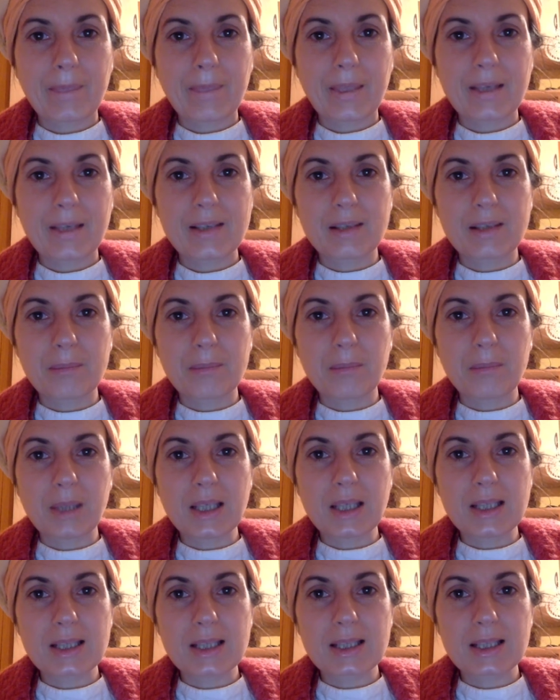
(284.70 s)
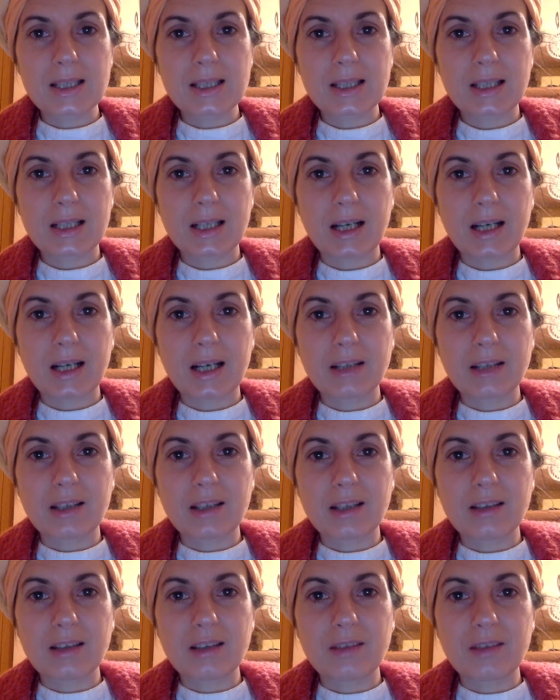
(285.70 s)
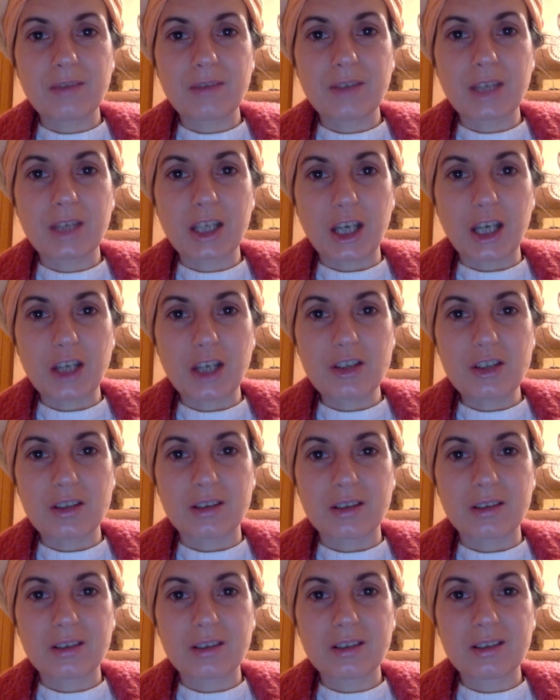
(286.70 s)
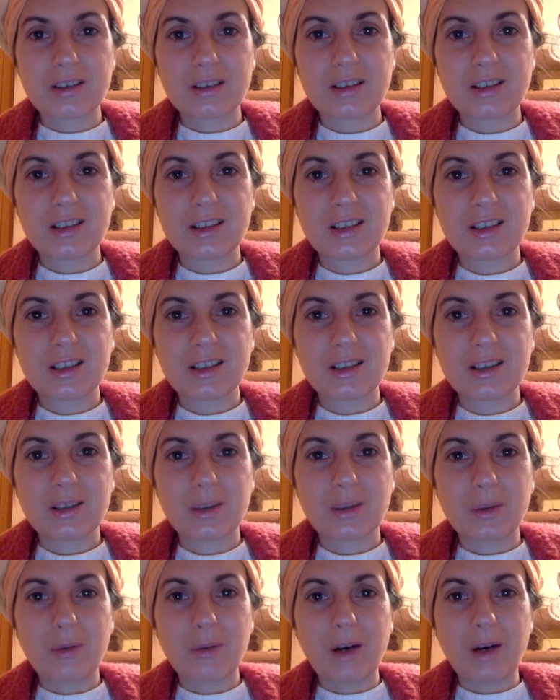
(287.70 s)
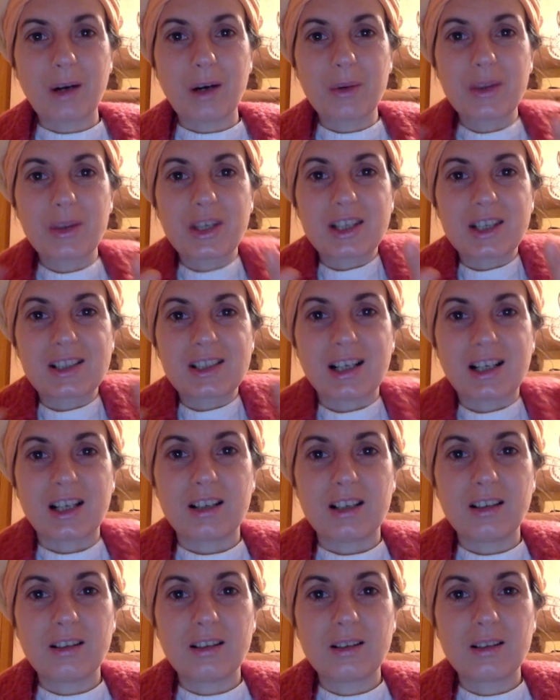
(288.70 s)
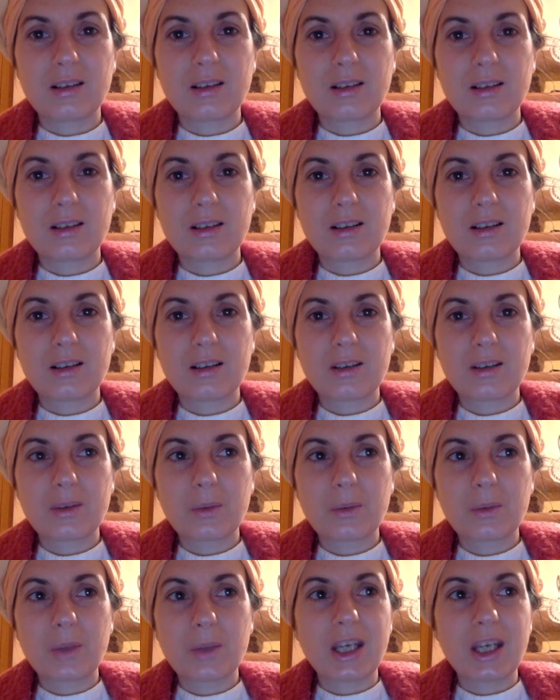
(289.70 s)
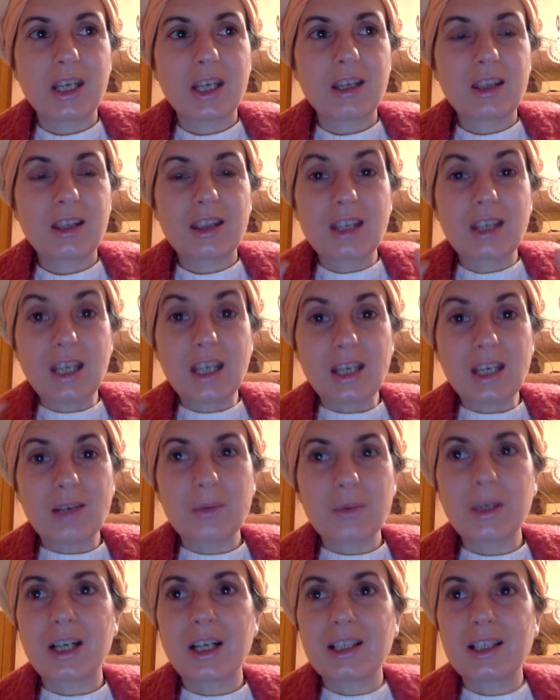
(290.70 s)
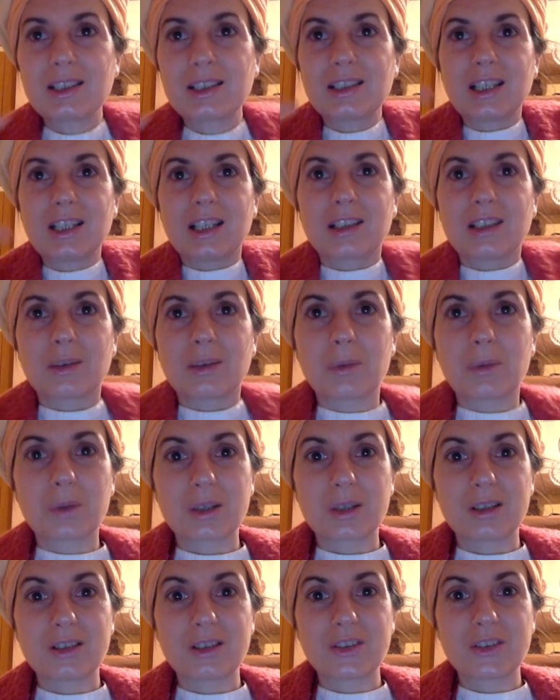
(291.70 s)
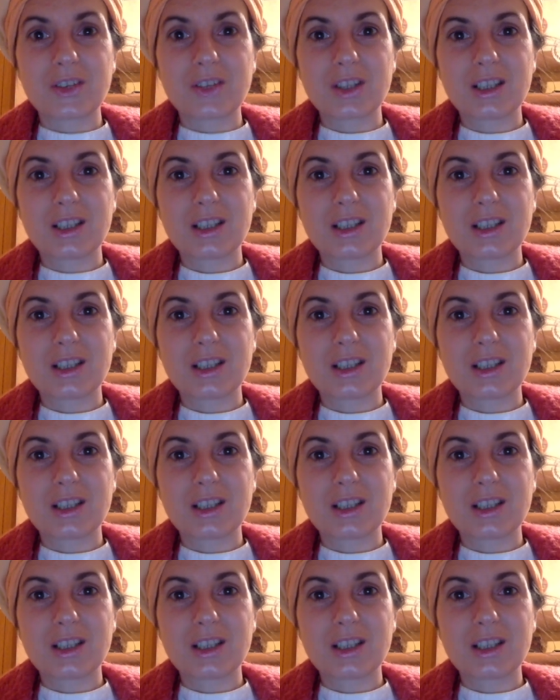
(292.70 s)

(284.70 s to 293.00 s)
misidentification of how things are. We think we are seeing the world